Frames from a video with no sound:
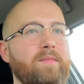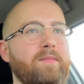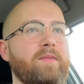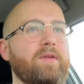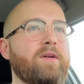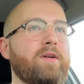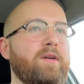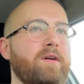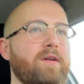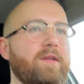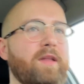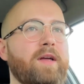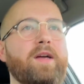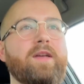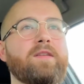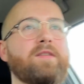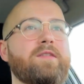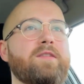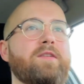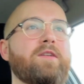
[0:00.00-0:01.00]
Oh,
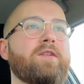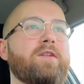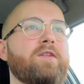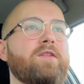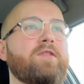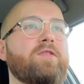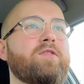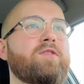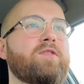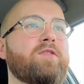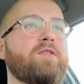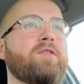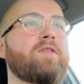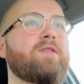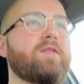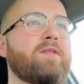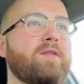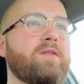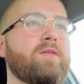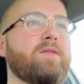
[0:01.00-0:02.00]
that sucks.
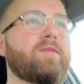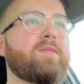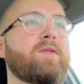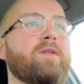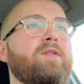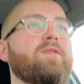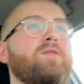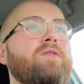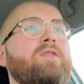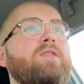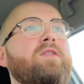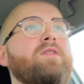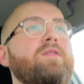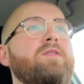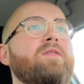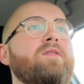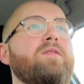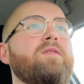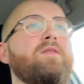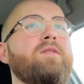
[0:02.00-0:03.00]
Where am I going here?
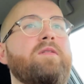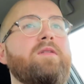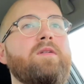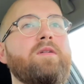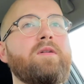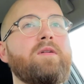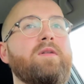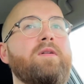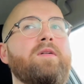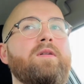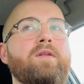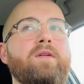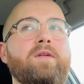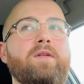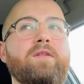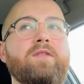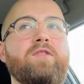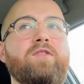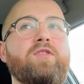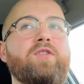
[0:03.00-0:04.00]

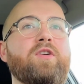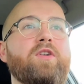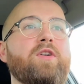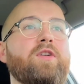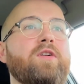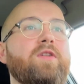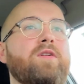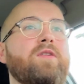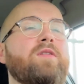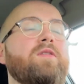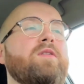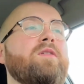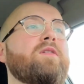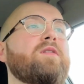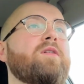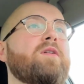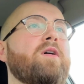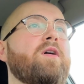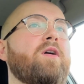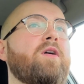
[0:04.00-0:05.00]
To,
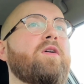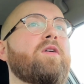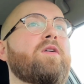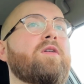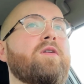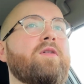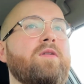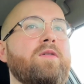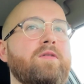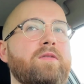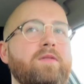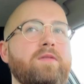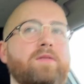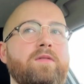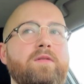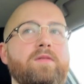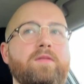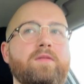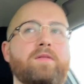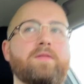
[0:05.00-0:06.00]
oh,
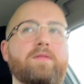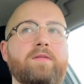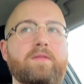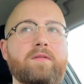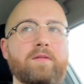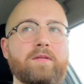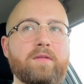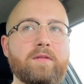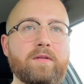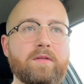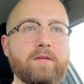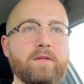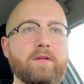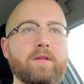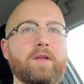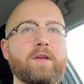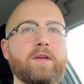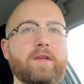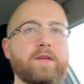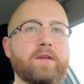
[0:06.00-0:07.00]

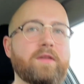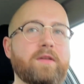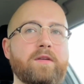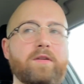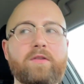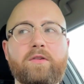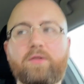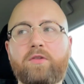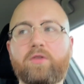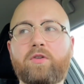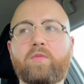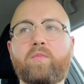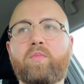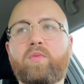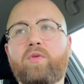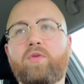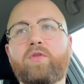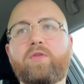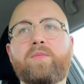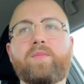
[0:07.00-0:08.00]
like your
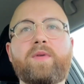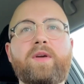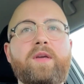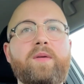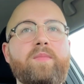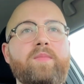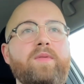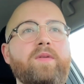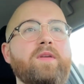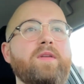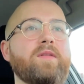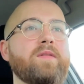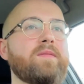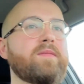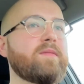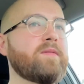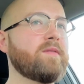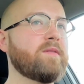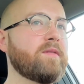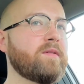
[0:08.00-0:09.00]
bone might be
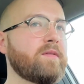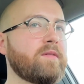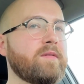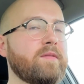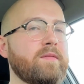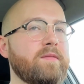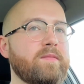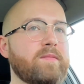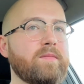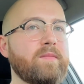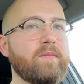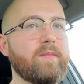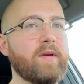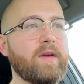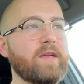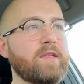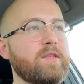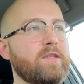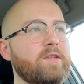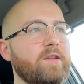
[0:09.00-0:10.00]

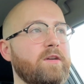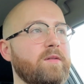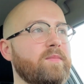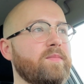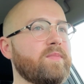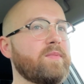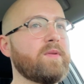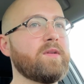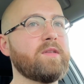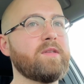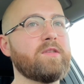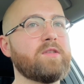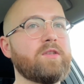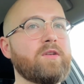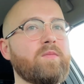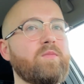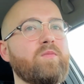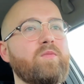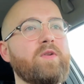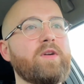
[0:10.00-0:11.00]
messed up in
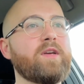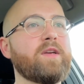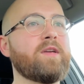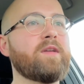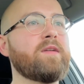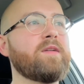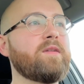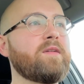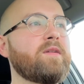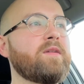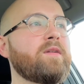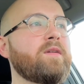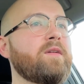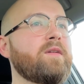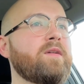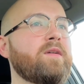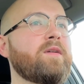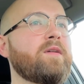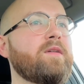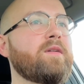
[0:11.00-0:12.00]
some way.
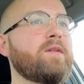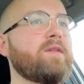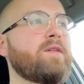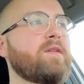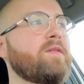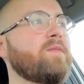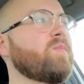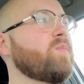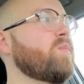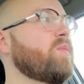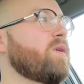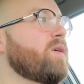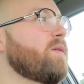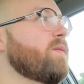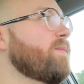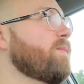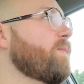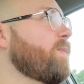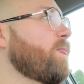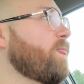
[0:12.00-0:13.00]
But
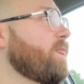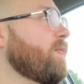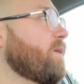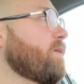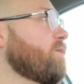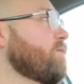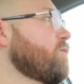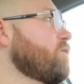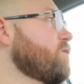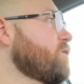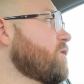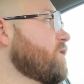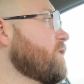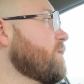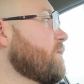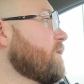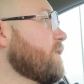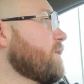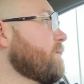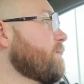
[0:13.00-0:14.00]
we'll see,
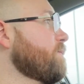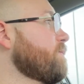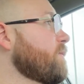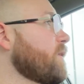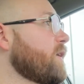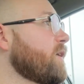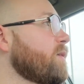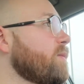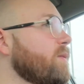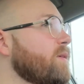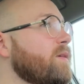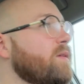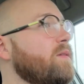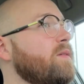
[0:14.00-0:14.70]
man. Anyway,